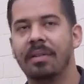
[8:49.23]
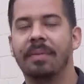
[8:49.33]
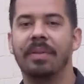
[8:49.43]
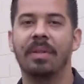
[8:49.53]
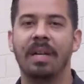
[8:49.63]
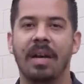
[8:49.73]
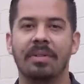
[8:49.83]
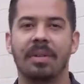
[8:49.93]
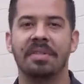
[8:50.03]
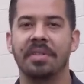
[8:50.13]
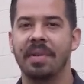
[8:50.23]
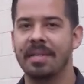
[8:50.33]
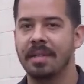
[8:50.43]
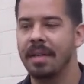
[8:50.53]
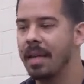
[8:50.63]
You know, if you're doing outdoors in
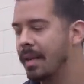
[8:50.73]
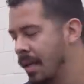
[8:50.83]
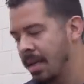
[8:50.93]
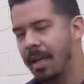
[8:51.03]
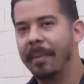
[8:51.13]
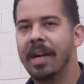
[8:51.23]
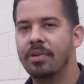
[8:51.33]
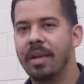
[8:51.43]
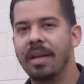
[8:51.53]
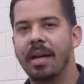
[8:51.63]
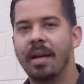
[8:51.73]
direct sunlight, it might dry it